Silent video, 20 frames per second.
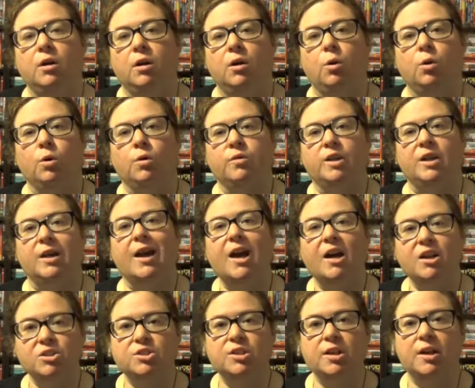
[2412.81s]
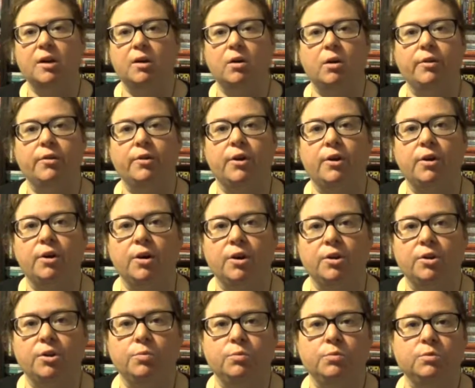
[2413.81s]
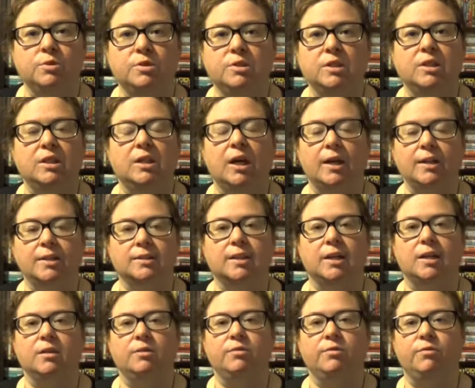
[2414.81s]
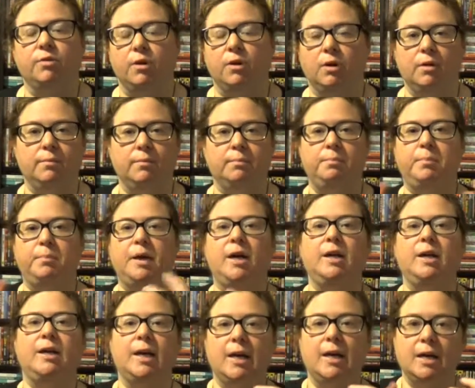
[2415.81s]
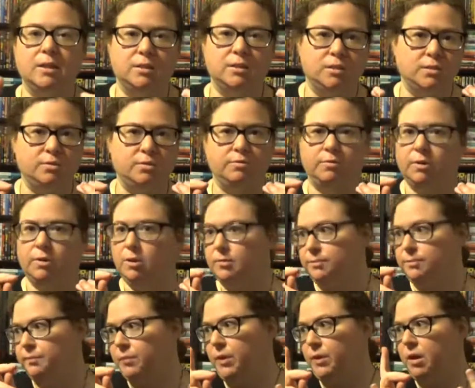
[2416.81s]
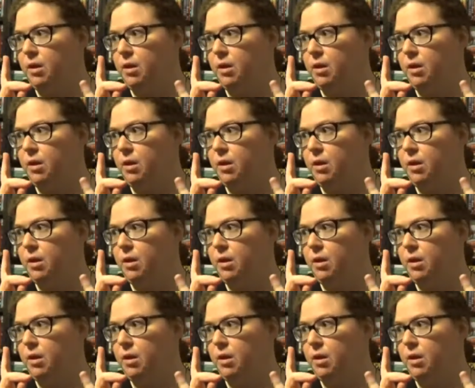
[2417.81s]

or the #AllTheHorror, you will see content from podcasts, from